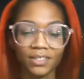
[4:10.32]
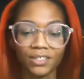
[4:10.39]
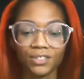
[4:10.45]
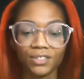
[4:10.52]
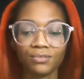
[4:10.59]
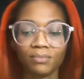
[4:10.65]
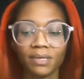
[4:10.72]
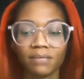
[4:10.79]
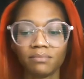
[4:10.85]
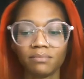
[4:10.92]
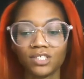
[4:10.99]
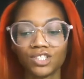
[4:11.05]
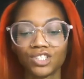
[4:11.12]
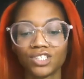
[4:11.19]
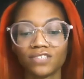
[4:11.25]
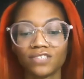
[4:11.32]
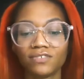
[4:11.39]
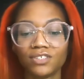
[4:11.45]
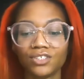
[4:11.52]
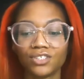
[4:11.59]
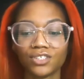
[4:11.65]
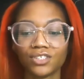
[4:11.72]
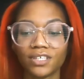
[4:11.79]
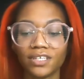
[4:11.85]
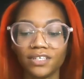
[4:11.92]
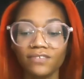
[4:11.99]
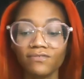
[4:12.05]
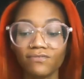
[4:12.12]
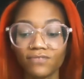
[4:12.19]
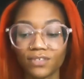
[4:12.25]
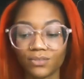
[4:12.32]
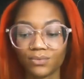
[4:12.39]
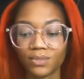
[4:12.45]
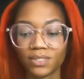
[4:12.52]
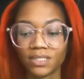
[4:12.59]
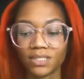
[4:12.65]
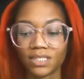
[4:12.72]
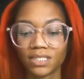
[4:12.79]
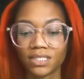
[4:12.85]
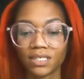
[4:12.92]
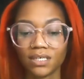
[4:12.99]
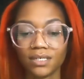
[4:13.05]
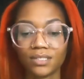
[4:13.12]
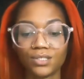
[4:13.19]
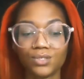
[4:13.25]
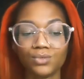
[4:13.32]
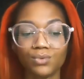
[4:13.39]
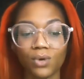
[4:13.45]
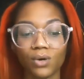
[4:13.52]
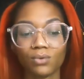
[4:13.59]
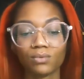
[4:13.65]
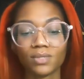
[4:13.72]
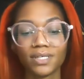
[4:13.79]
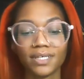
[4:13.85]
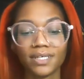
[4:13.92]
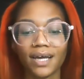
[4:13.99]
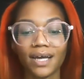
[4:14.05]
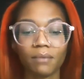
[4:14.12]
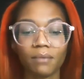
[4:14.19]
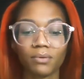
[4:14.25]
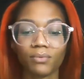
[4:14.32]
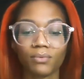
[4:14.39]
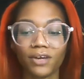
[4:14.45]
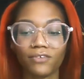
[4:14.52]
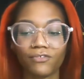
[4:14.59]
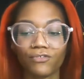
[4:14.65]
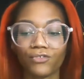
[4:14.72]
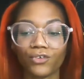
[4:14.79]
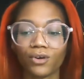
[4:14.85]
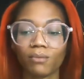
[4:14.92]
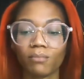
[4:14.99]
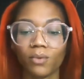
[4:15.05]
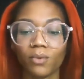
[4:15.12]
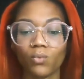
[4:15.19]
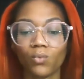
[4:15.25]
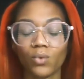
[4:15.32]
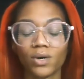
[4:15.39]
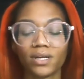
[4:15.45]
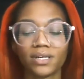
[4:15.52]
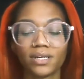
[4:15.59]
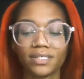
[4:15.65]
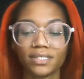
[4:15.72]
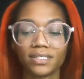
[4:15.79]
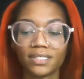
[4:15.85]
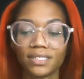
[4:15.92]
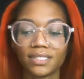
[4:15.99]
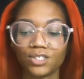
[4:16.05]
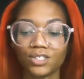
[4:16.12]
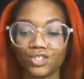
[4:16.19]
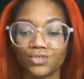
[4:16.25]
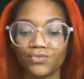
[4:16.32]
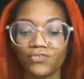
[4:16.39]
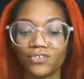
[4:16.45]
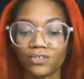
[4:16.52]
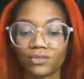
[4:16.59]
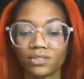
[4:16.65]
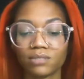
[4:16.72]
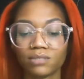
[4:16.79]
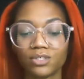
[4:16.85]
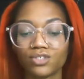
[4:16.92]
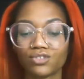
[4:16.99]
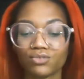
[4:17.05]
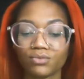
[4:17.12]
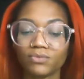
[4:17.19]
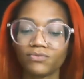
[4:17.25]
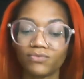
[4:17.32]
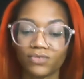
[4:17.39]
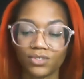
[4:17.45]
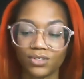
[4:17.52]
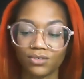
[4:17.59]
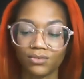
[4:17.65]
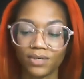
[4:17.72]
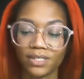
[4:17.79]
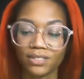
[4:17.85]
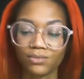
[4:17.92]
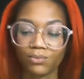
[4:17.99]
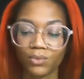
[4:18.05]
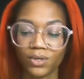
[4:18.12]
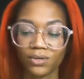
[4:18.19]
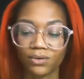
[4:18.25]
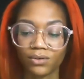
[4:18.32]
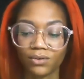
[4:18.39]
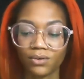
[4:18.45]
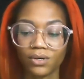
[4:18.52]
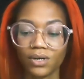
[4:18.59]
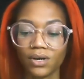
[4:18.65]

you may be shifting your influence to only operate from what it is that you feel to be true for you as well,